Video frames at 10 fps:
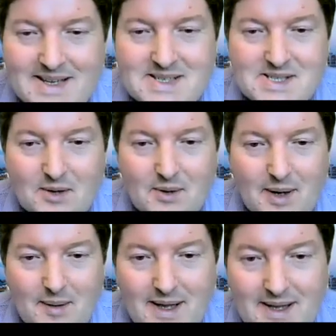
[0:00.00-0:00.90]

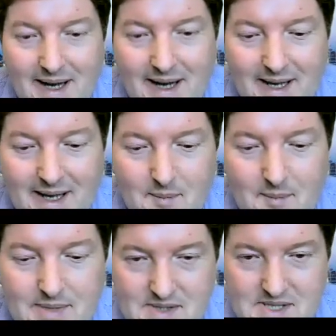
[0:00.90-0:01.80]
So I nipped down
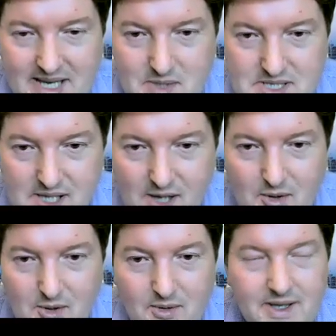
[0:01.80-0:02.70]
to Sainsbury's
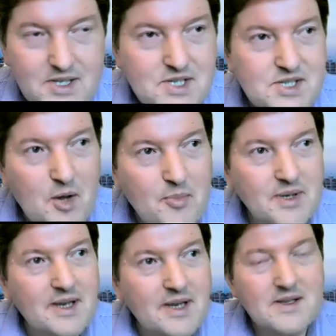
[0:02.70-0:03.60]
local. It just
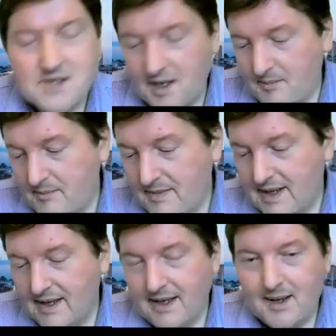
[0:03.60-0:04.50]
opened at the time,
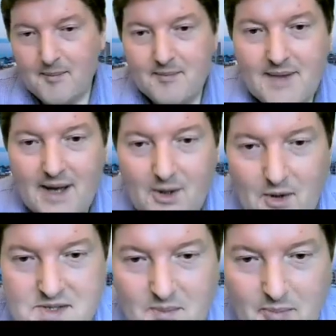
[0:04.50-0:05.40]
and I
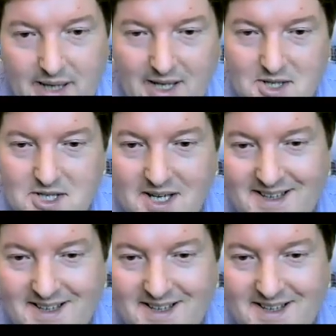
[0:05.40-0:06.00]
got some bleach.